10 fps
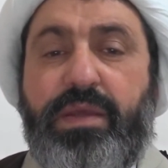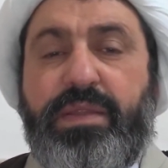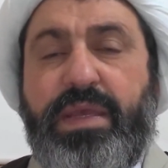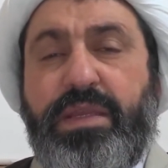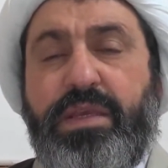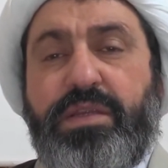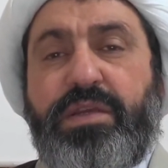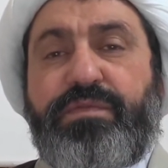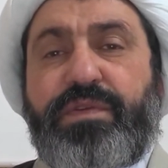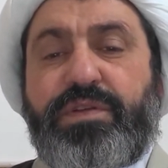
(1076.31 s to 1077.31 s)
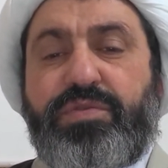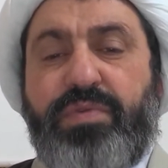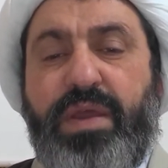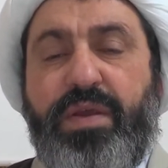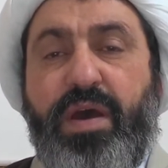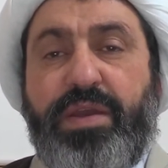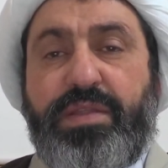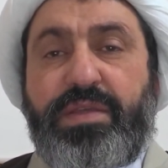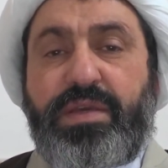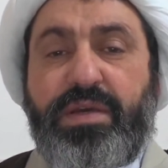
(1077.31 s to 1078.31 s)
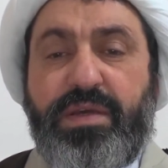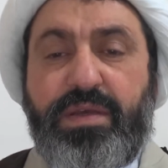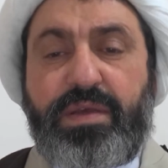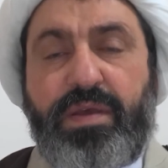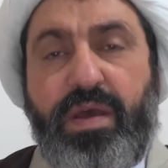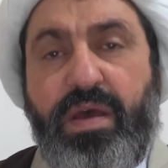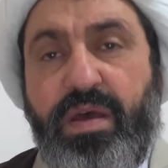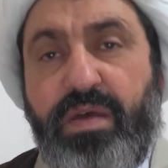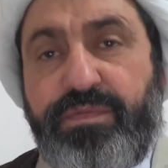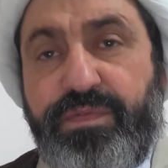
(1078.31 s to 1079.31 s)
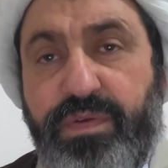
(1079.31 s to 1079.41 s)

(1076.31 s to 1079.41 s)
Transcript: Then he refers to an idea of